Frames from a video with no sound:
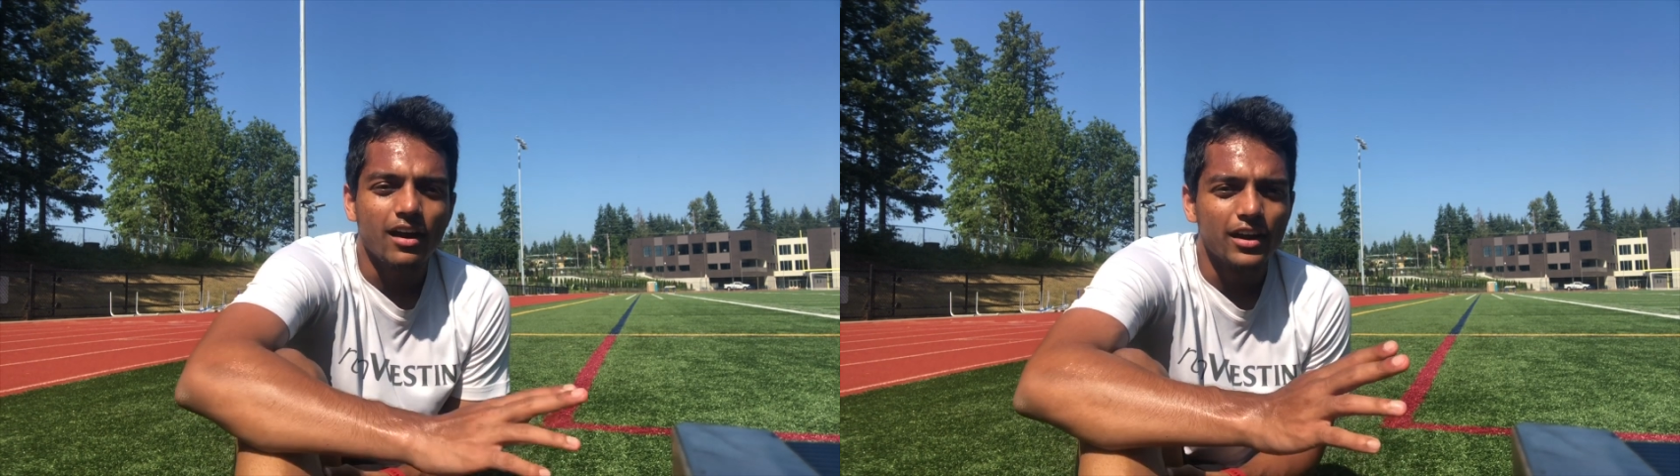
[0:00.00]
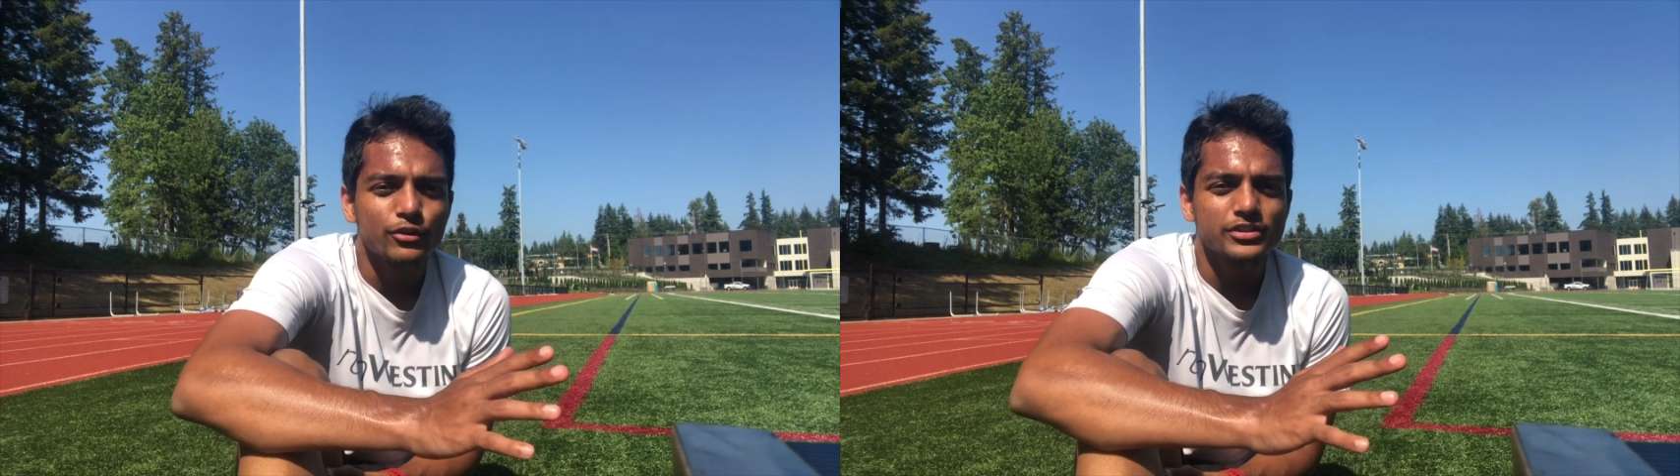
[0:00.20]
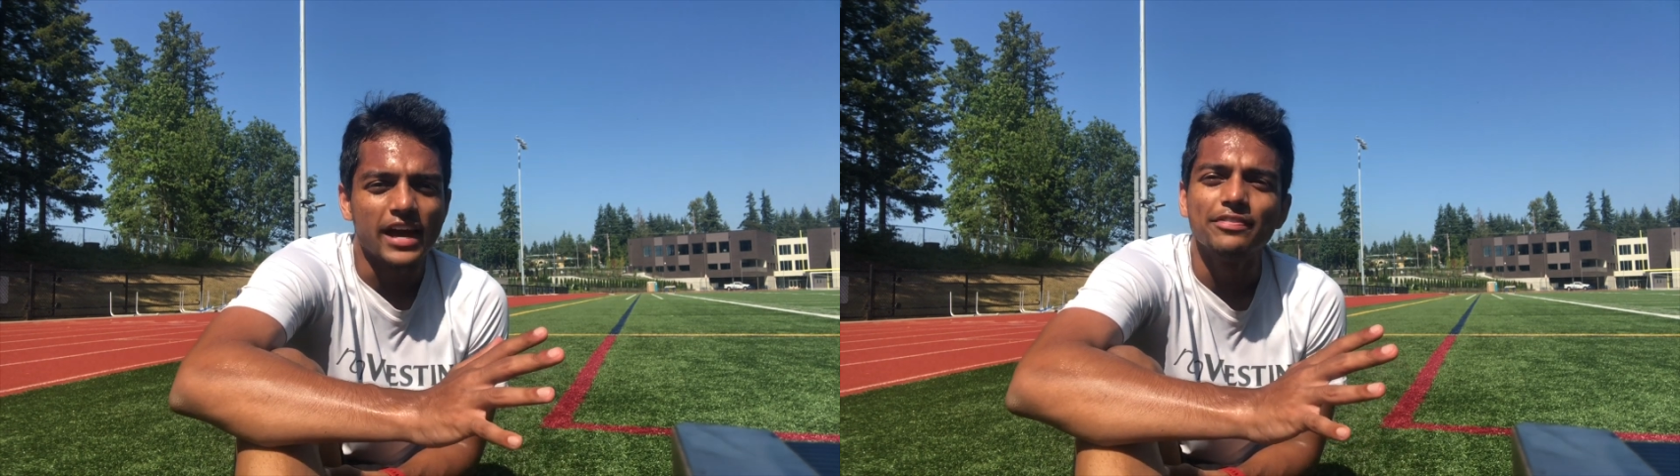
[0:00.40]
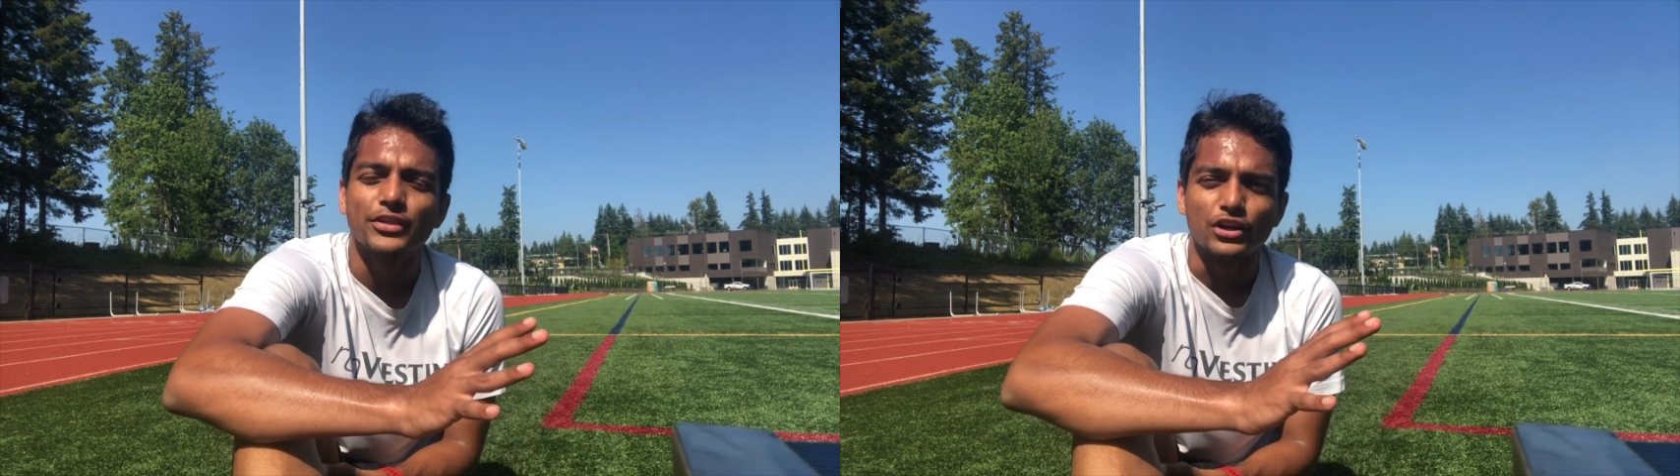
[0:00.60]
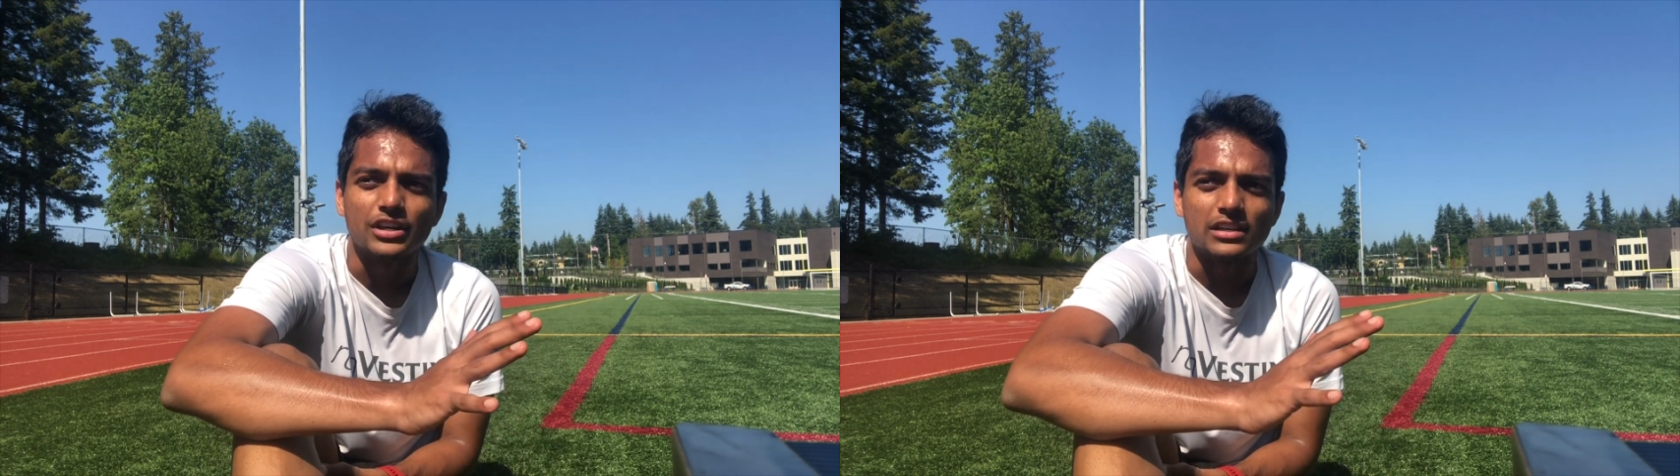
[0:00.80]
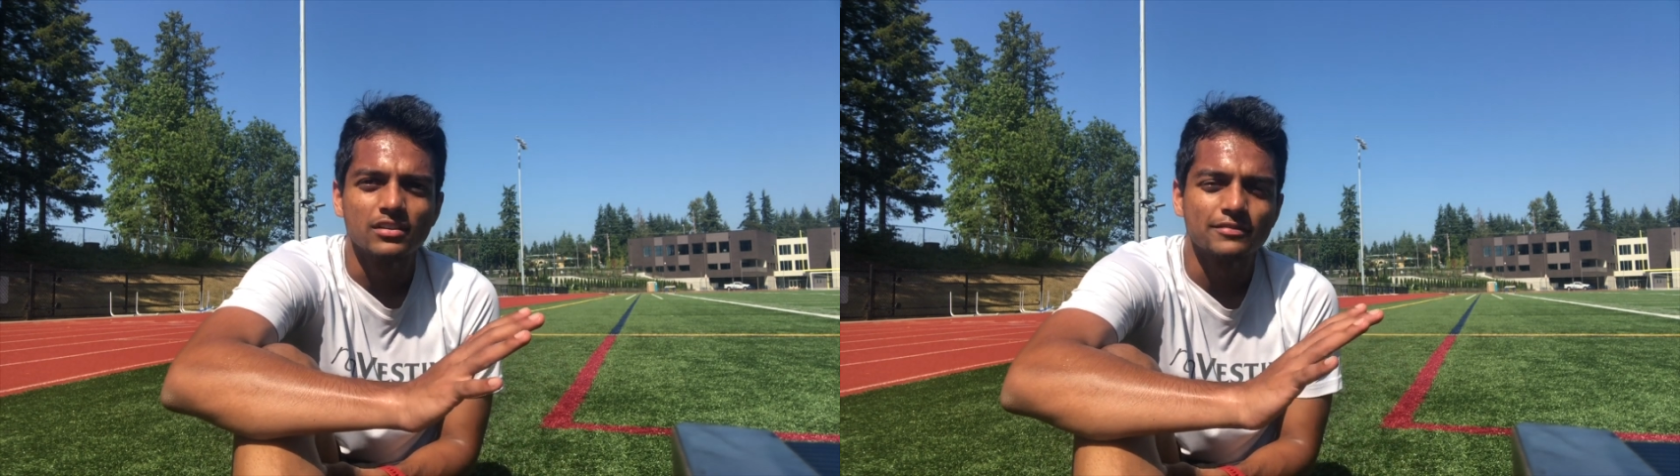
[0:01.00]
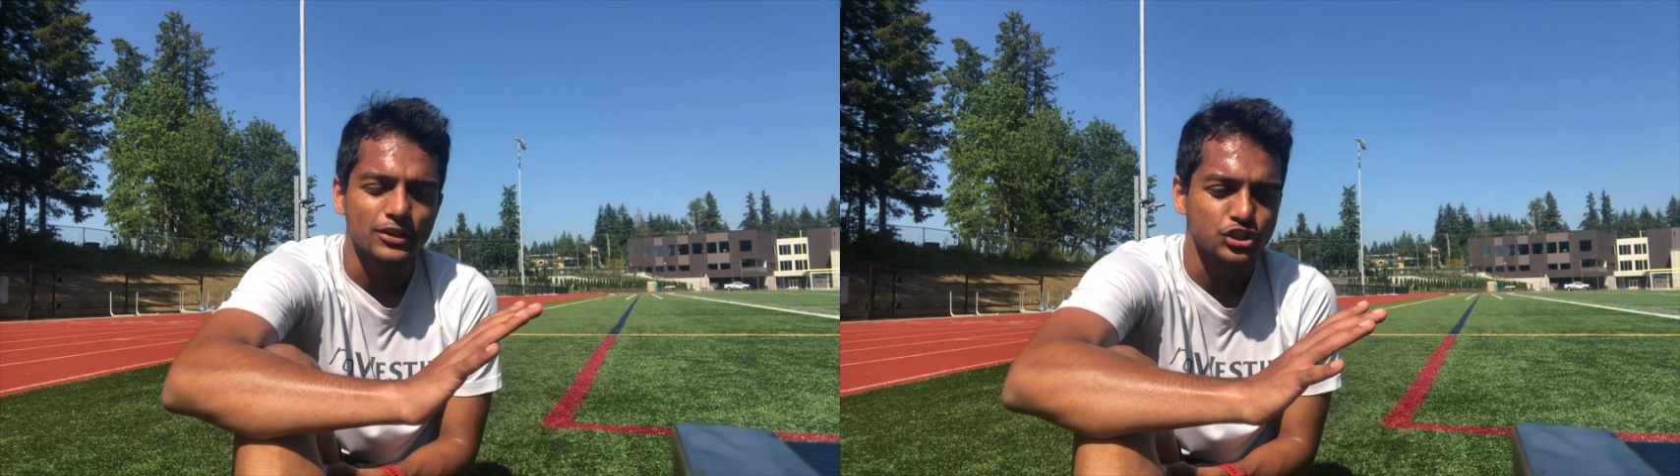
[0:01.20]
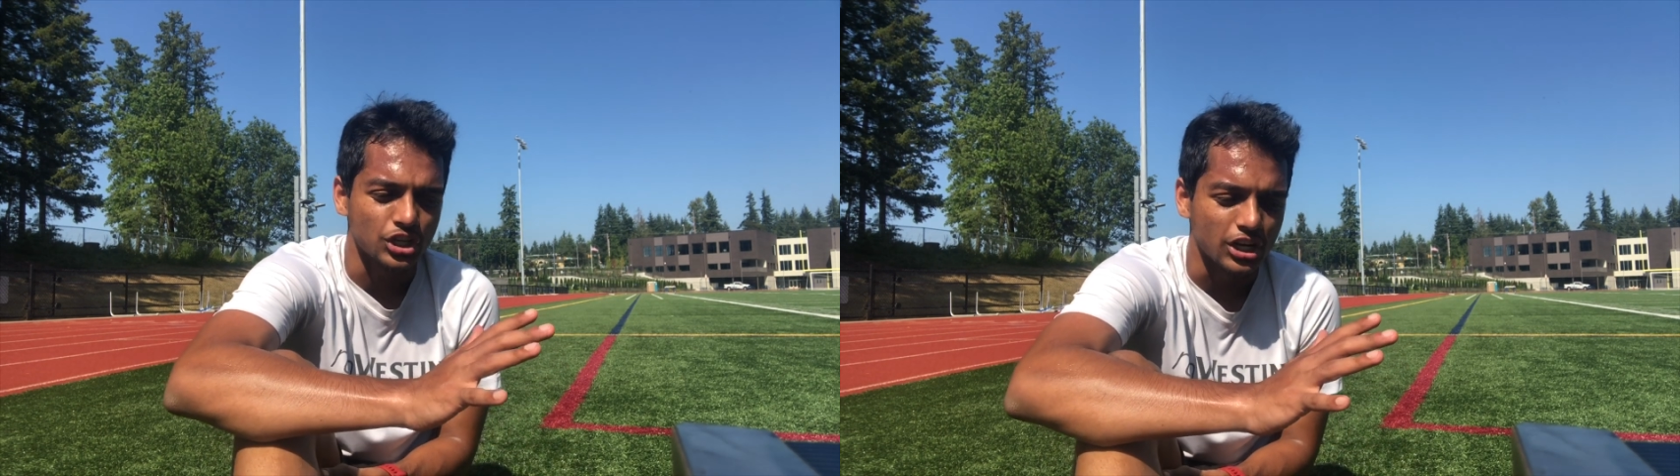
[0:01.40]
under 10:30 for
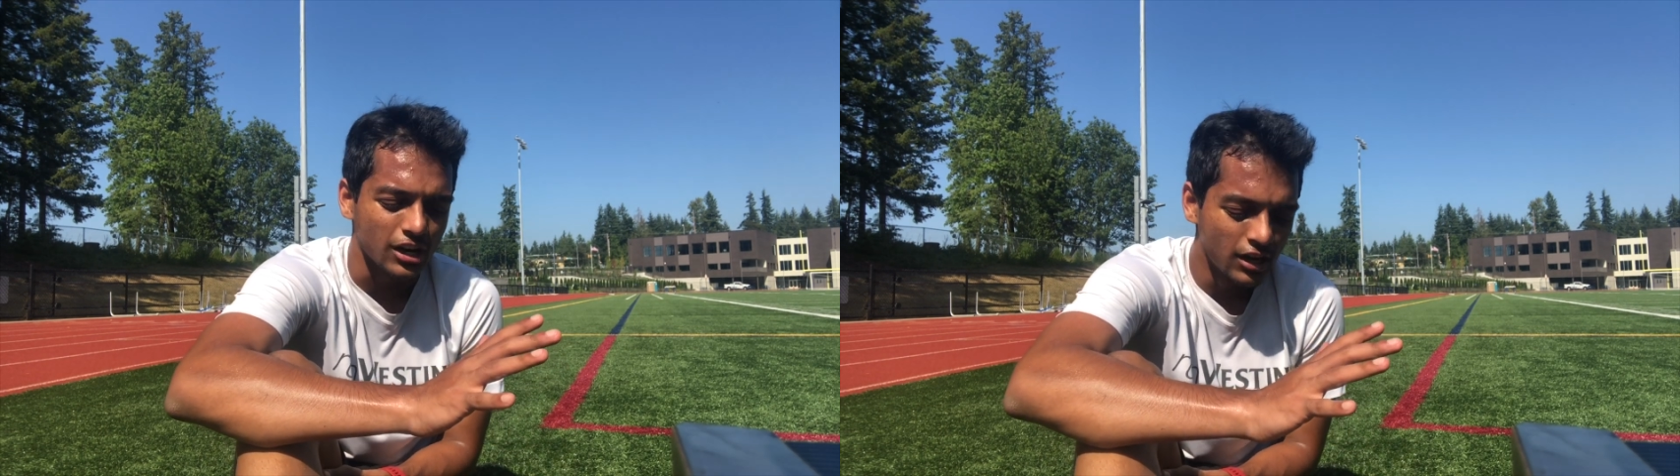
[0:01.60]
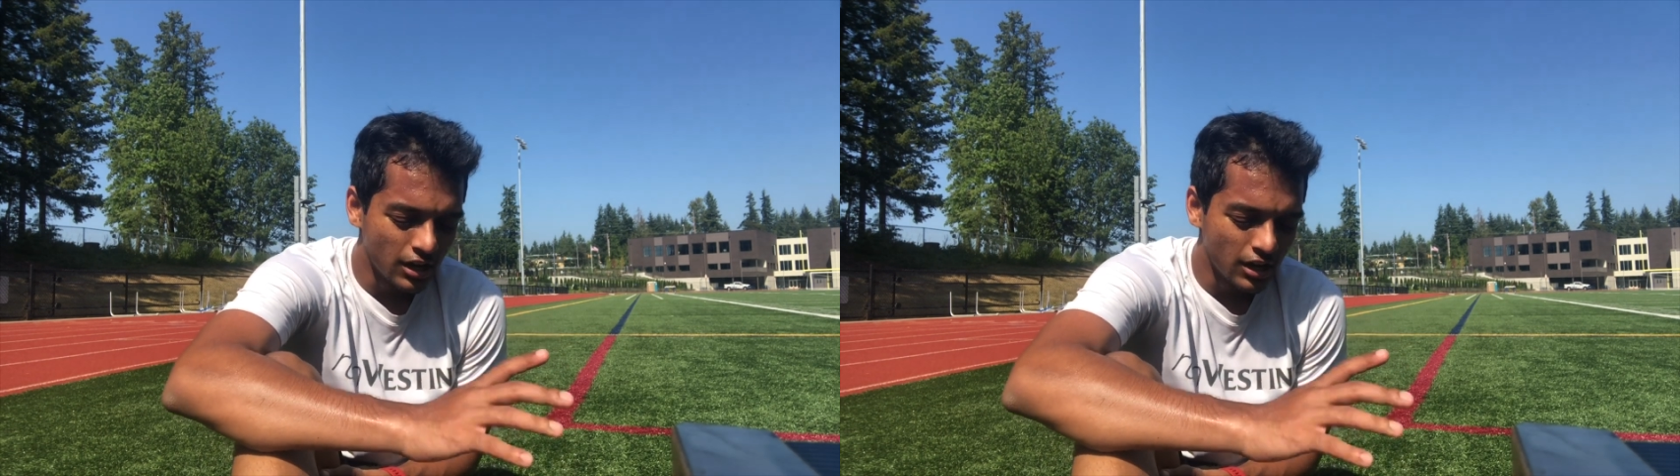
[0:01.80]
sure,